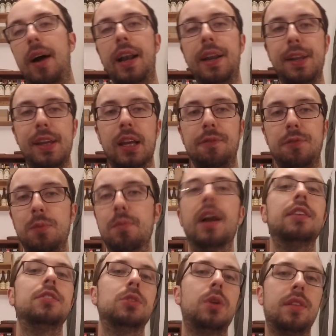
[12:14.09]
idea if you
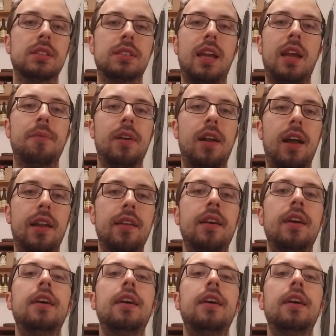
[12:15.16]
might enjoy this game or not.